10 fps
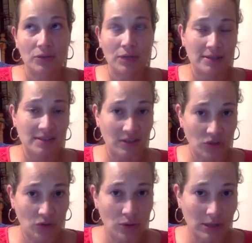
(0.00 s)

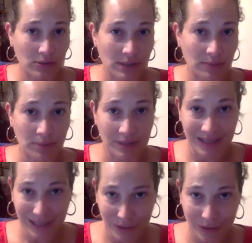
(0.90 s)
essential oil in
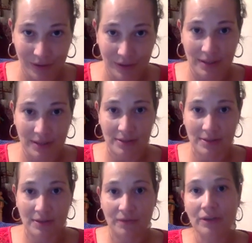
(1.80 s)
particular is
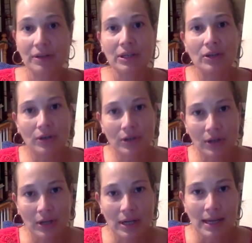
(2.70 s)
a very good
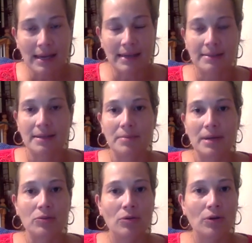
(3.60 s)

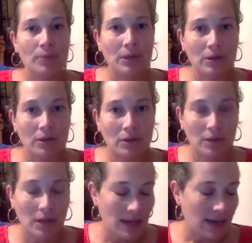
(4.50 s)
antimicrobial,
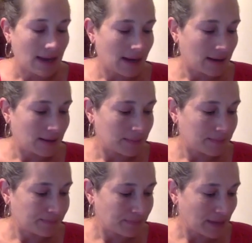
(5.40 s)

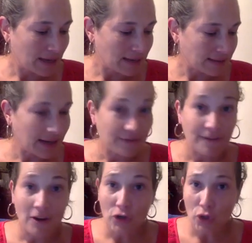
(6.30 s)

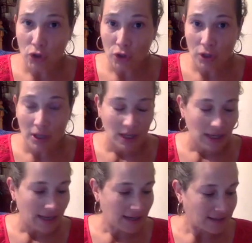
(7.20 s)
antifungal,
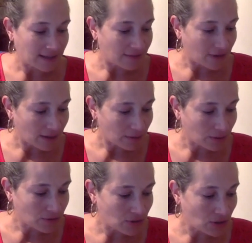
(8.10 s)

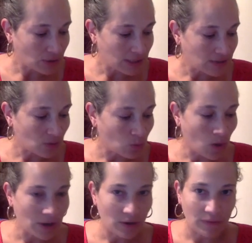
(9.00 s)
antiviral. So it's
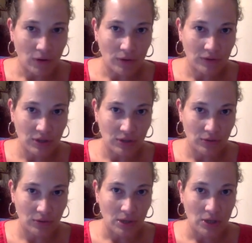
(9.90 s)
wonderful
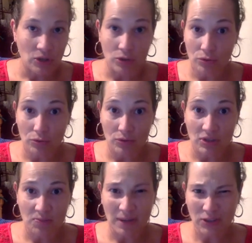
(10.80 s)
to use,
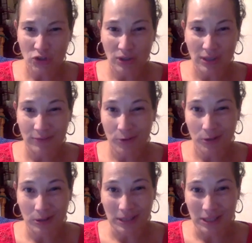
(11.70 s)
especially for
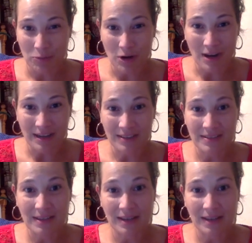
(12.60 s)
cleaning products.